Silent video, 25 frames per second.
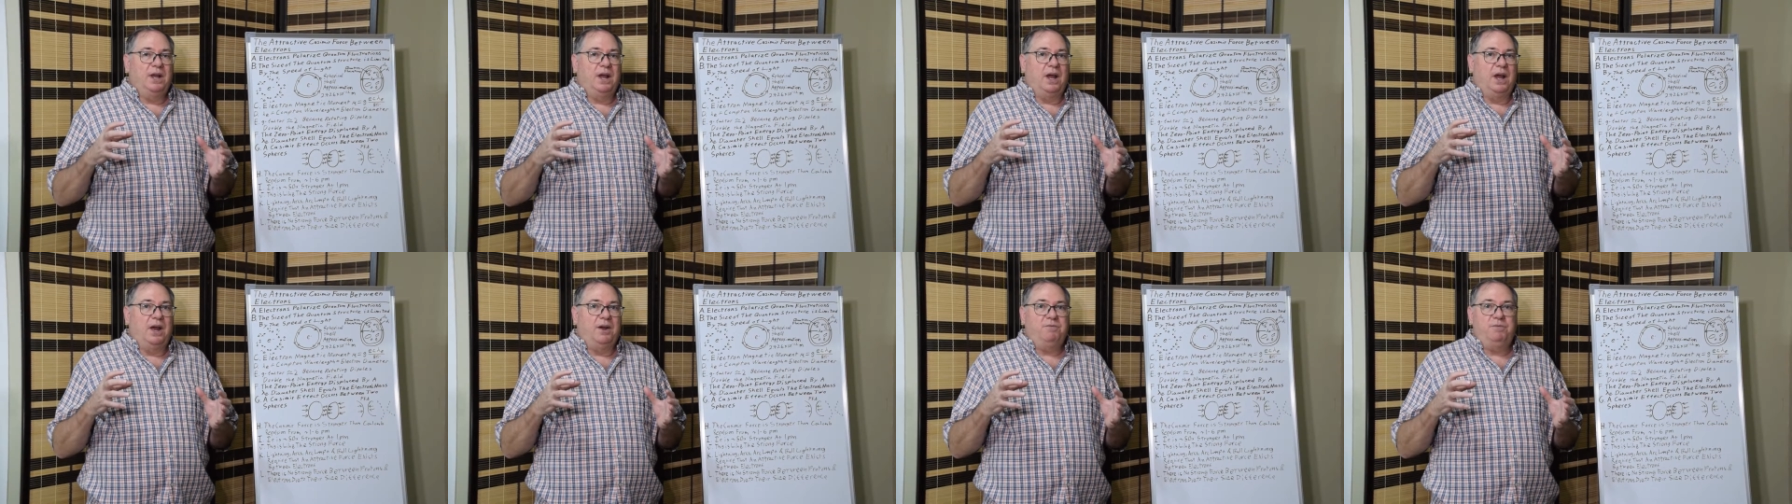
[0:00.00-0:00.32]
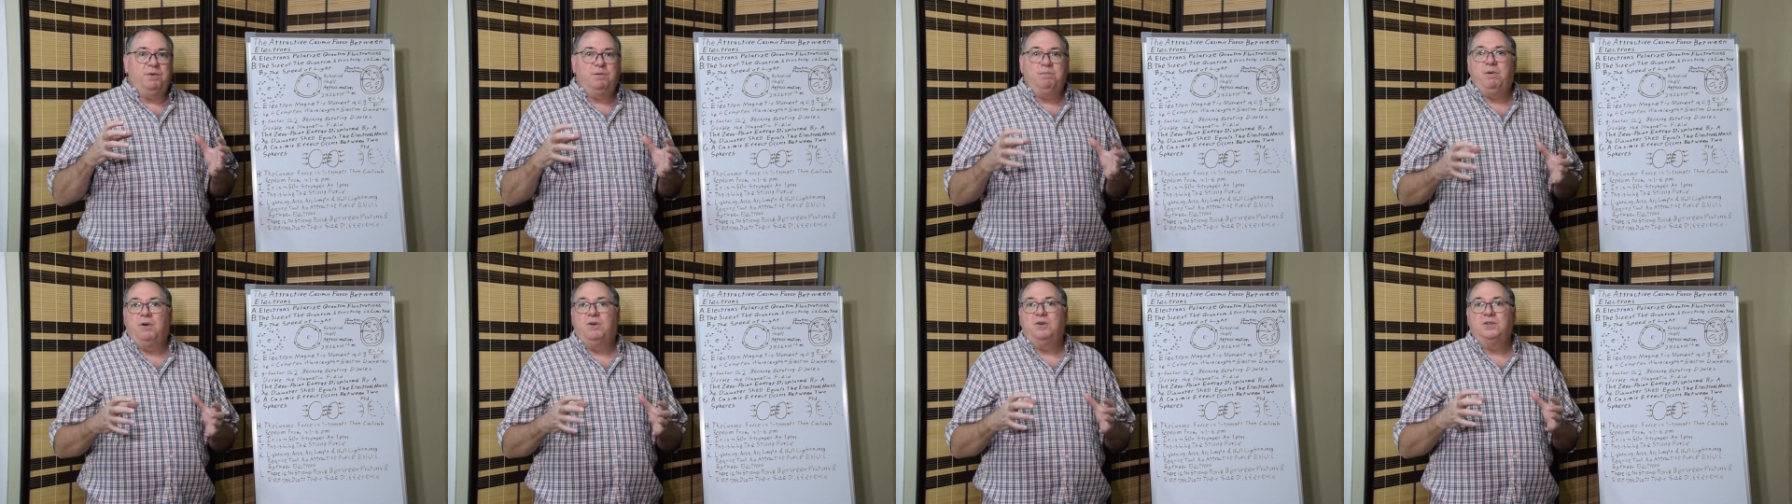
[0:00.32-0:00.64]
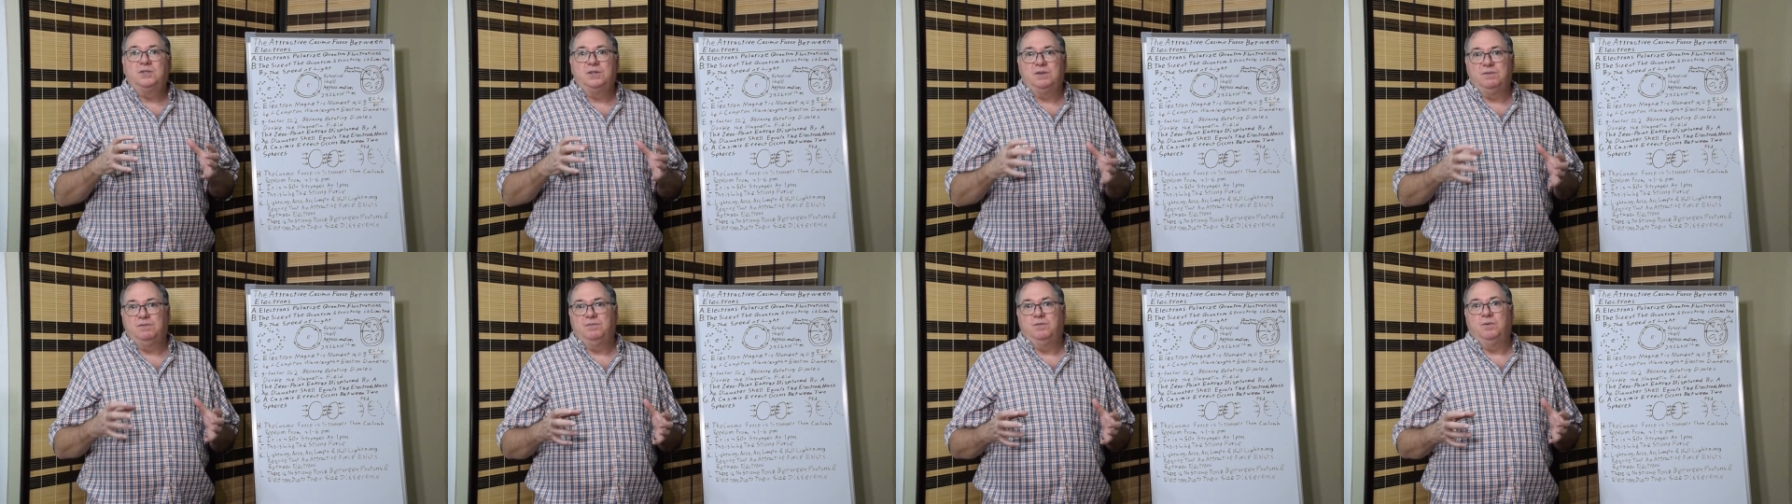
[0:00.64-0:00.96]
a
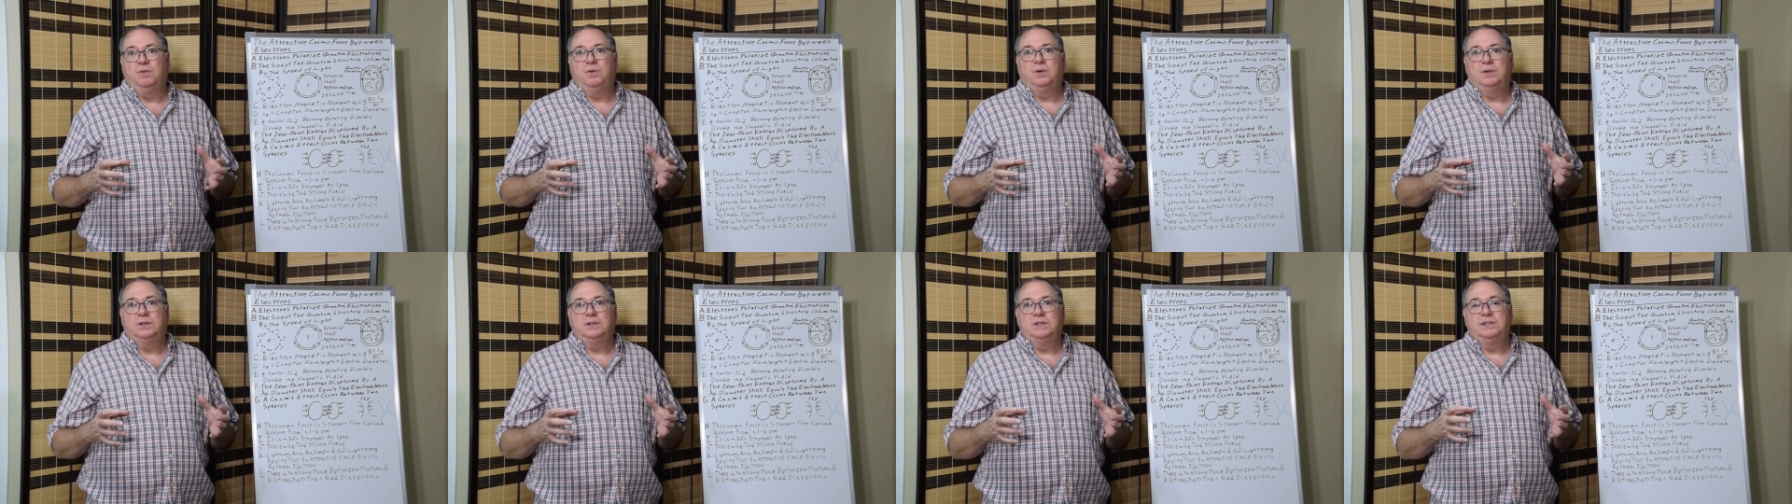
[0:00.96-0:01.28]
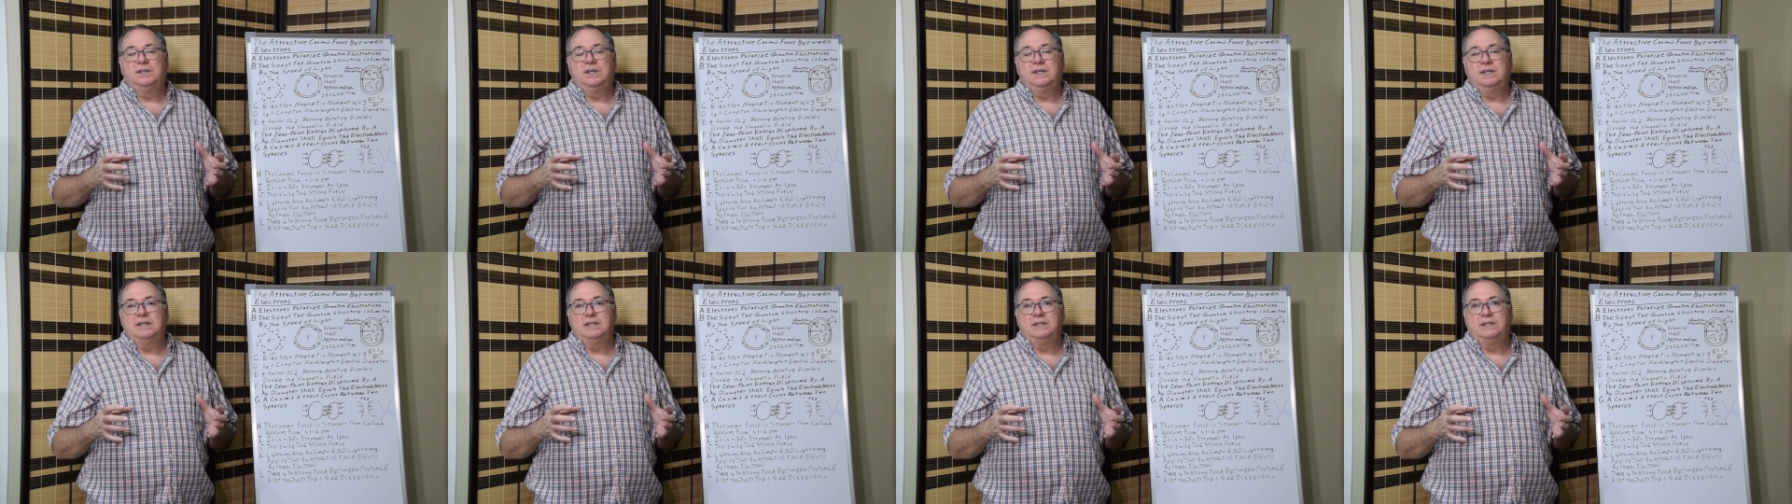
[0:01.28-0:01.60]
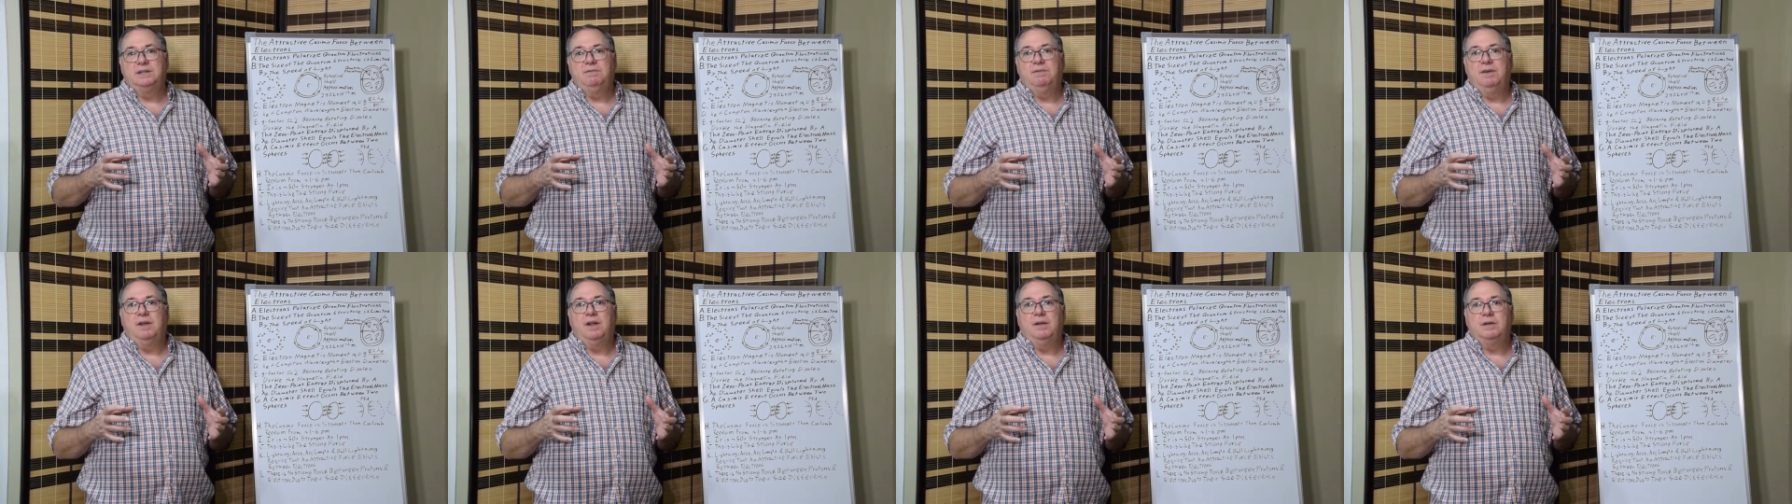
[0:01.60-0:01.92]
repulsive force that
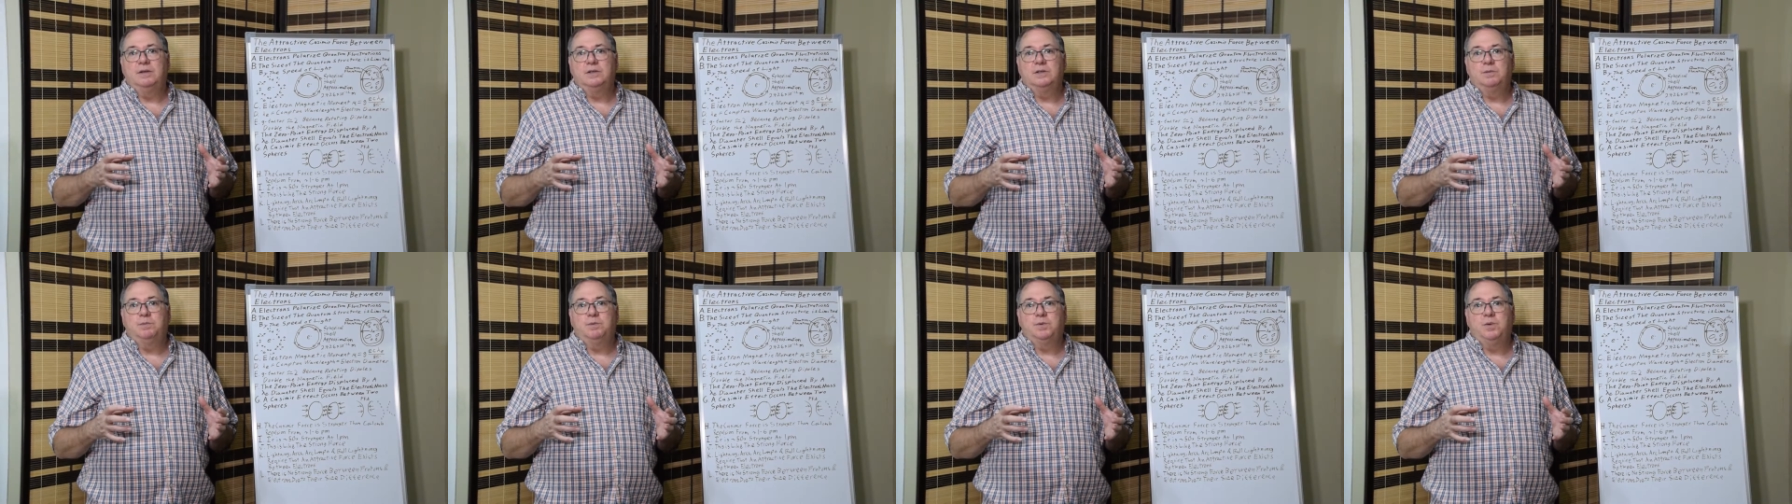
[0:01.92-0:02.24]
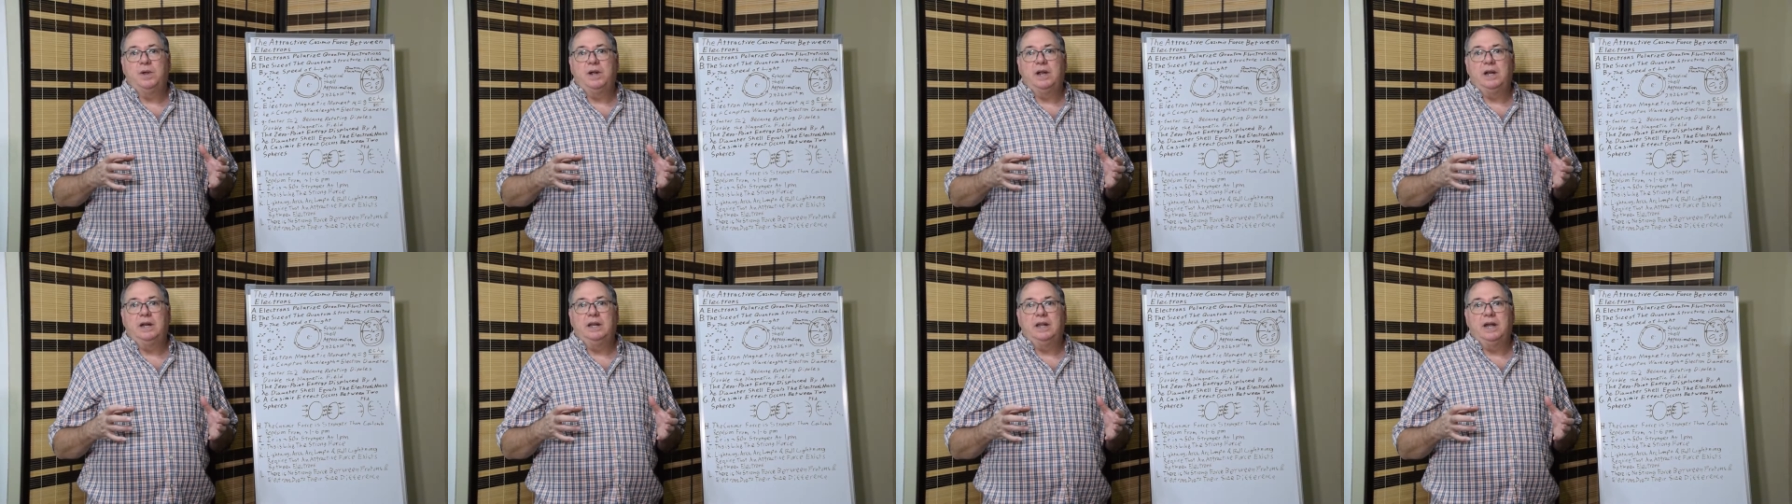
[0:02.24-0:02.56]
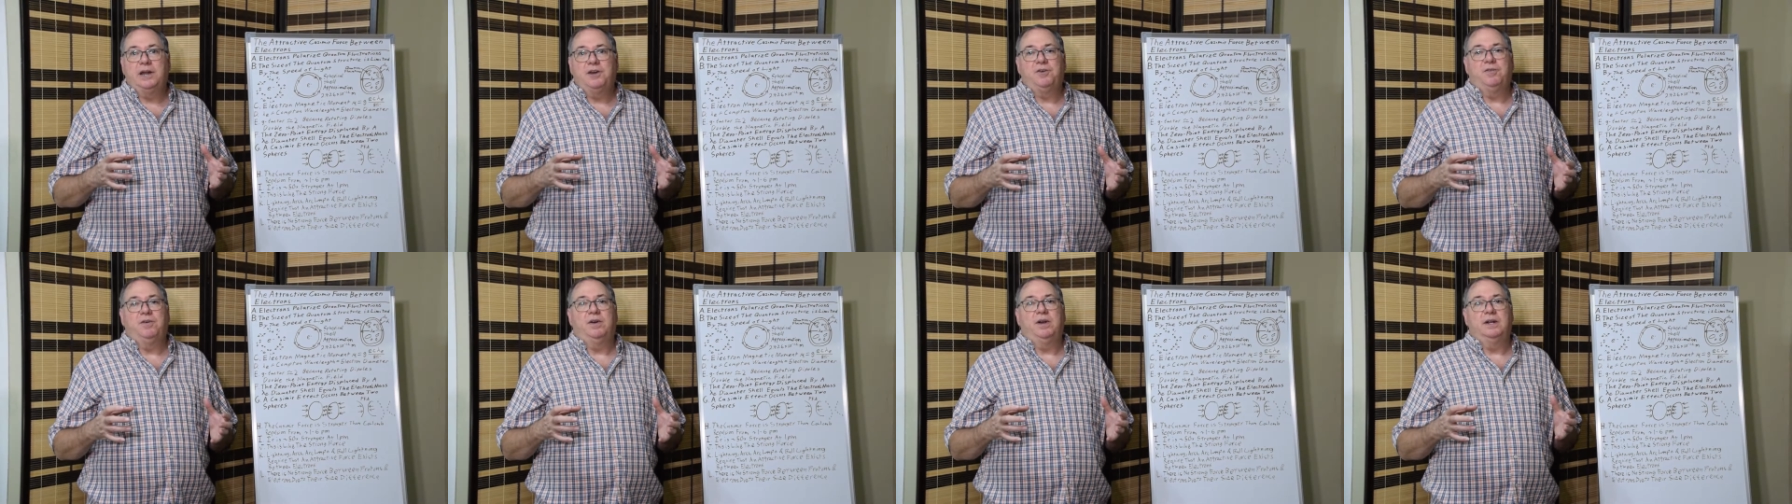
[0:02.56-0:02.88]
develops between
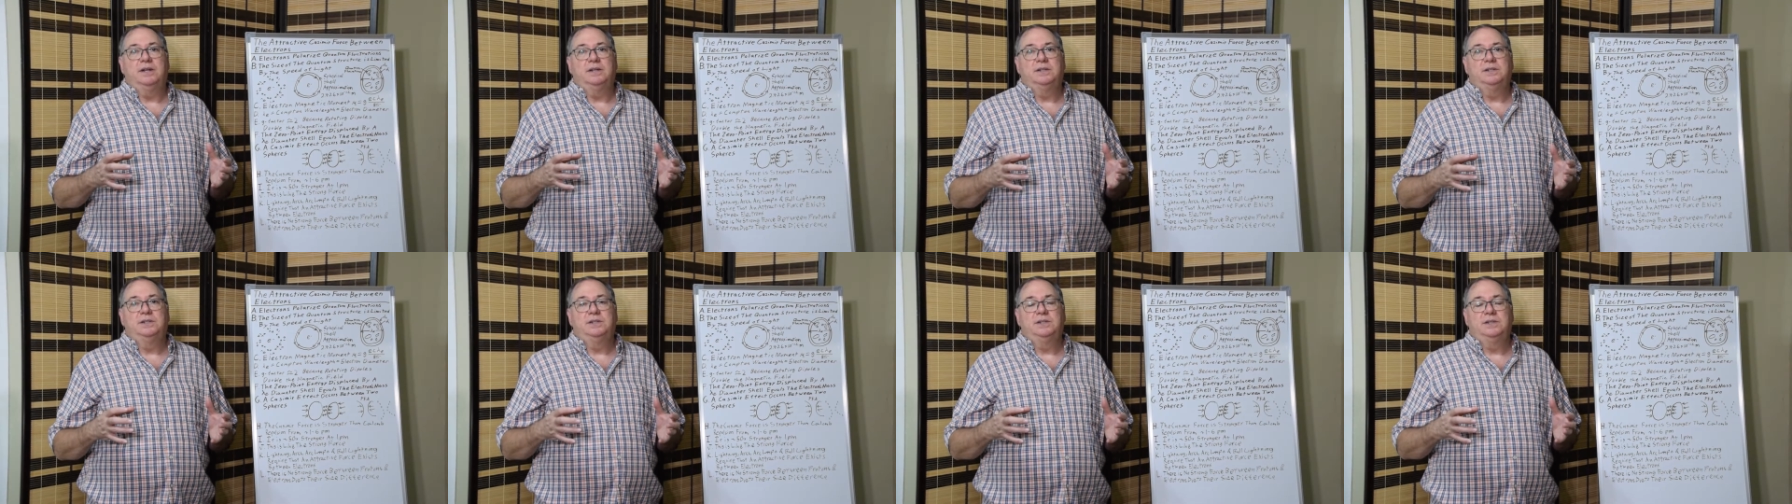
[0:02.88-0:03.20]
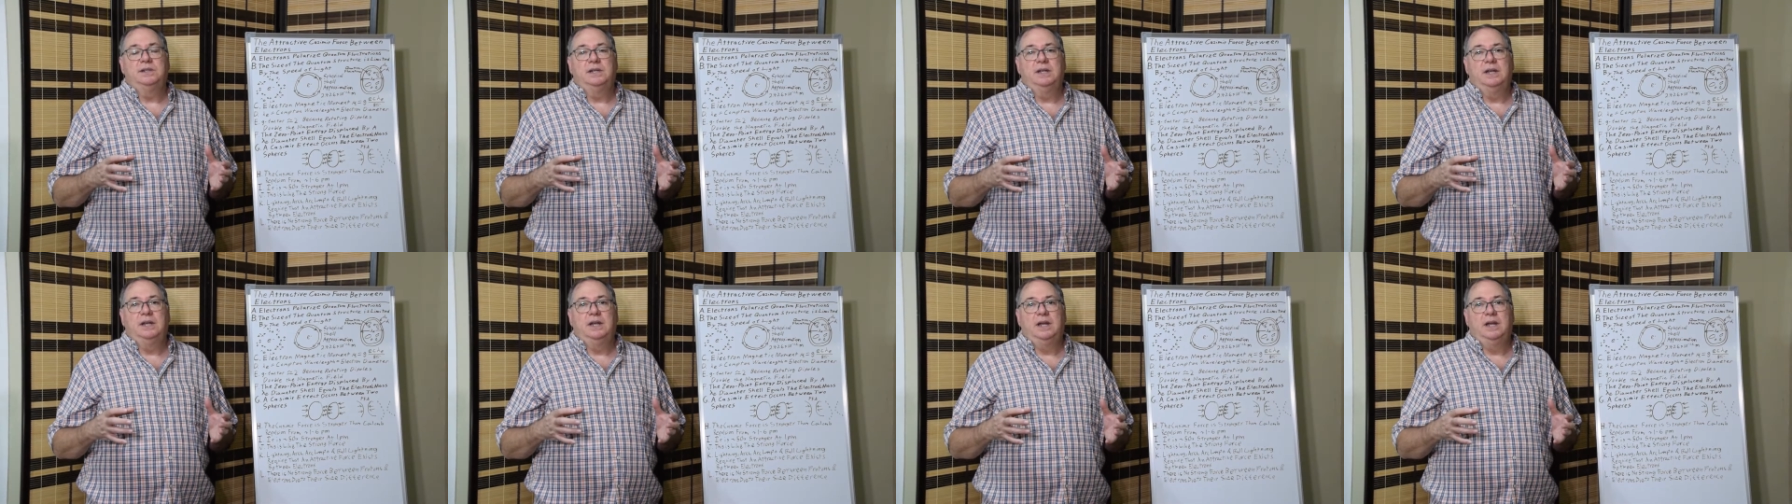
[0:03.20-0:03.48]
electrons,